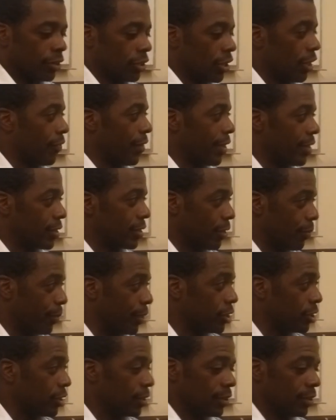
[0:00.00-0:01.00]
generates
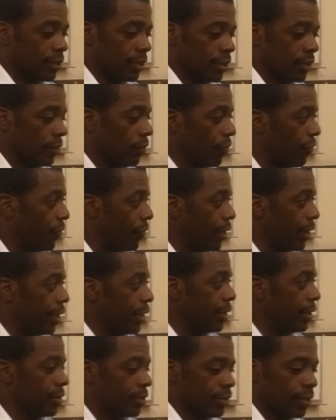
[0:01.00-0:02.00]
commissions,
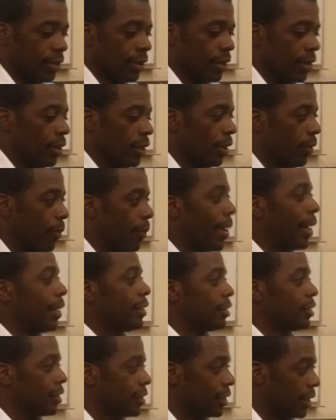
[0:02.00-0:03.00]
fees,
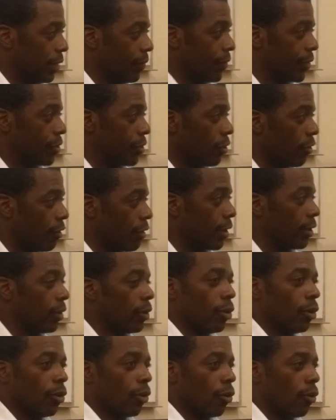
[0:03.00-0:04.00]
manages the inventory,
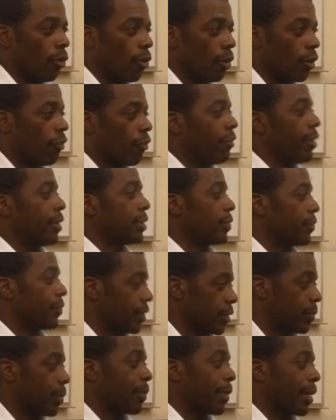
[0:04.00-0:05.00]
or creates
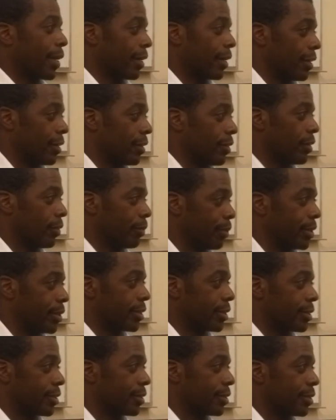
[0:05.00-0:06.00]
investment banking business.